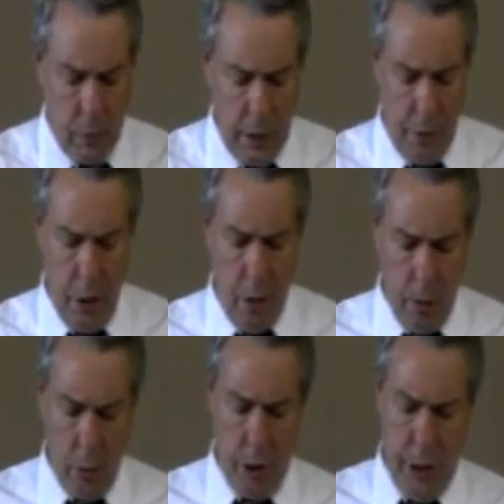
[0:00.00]
If you don't
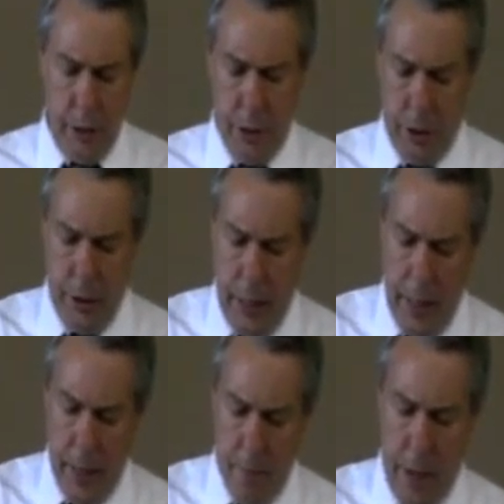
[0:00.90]
know Jesus
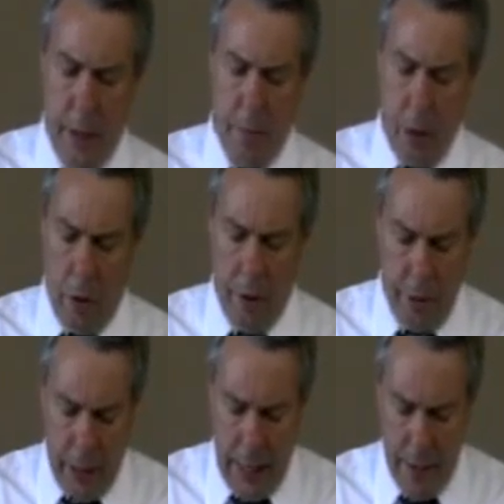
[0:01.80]
today, make him Lord
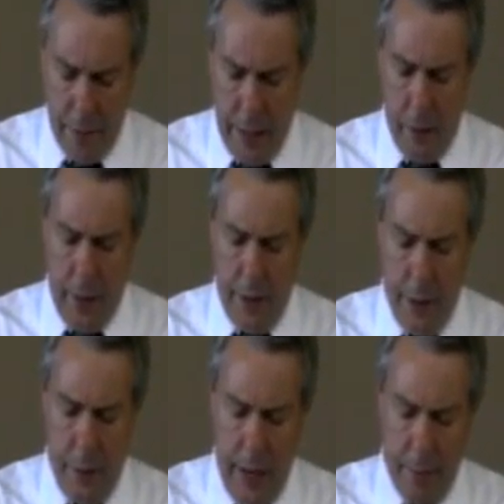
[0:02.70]
of your life. How do I
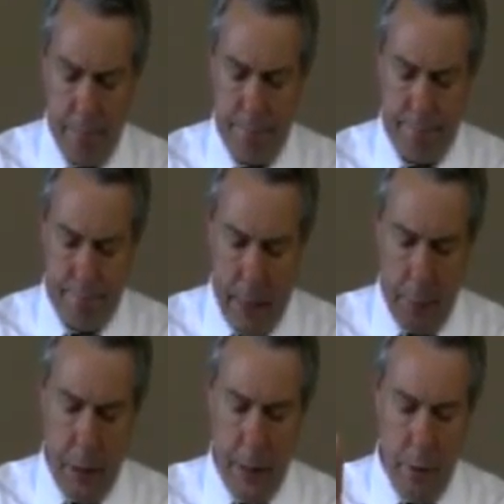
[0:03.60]
do that? I
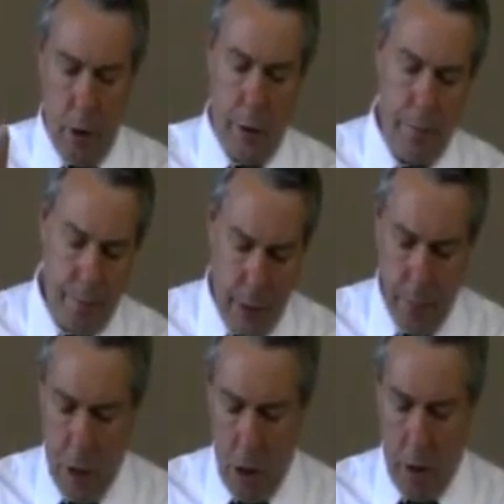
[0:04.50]
believe on him
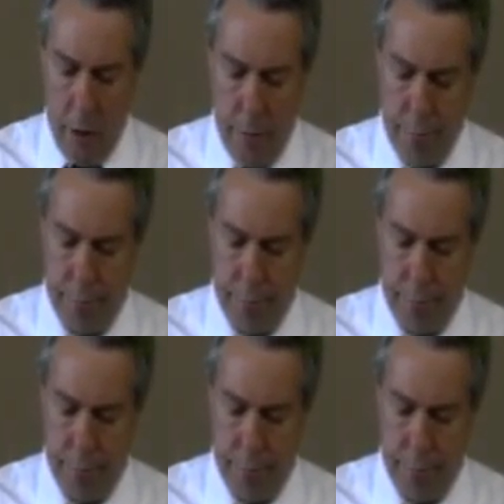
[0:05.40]
in my heart.